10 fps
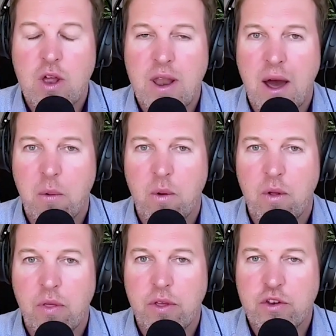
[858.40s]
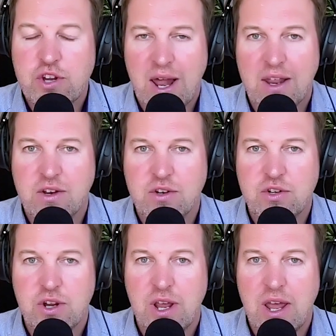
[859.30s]
Now, the
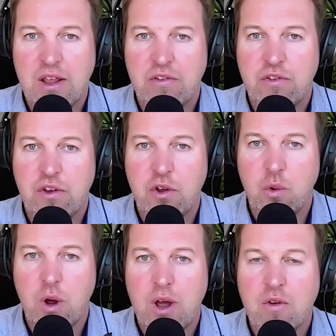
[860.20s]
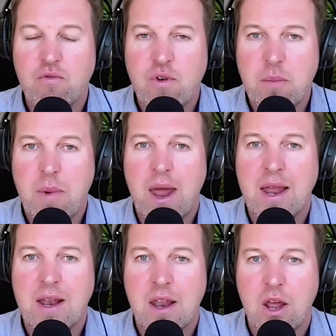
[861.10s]
challenge is to
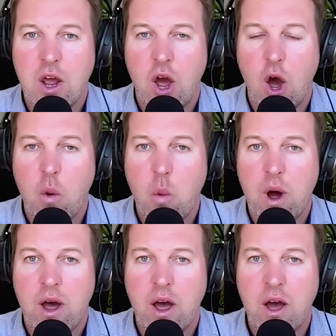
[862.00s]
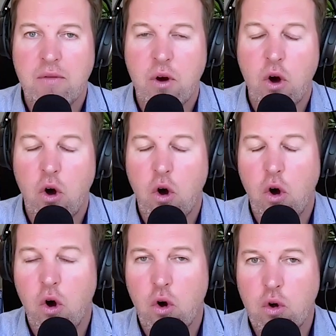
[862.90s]
remain aware of
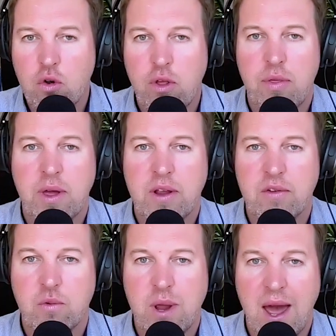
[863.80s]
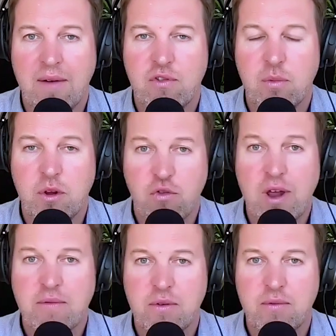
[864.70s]
all the things we have to be
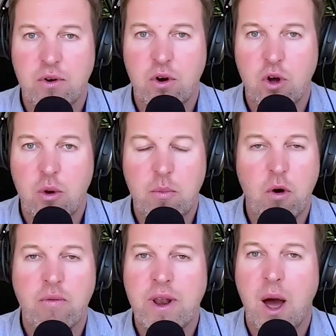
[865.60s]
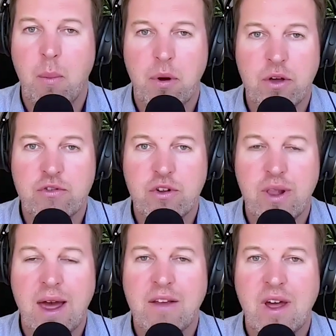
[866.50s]
grateful for, both in our personal
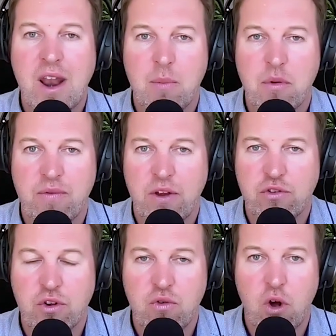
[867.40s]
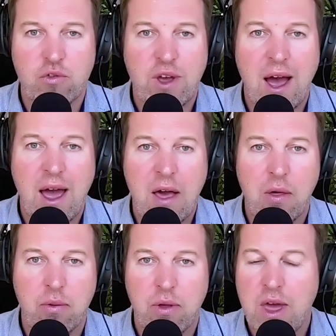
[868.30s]
lives and our professional roles, our
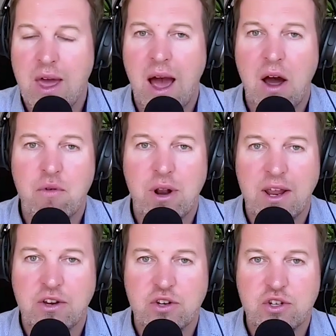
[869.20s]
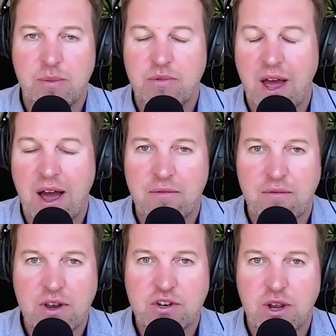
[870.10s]
health, our relationships, our
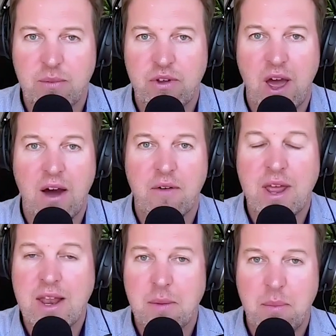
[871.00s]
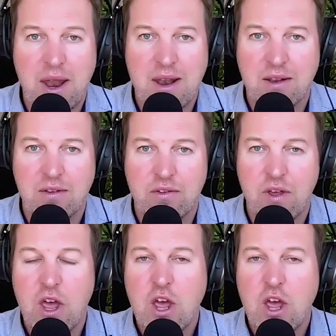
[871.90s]
friendships, our independence.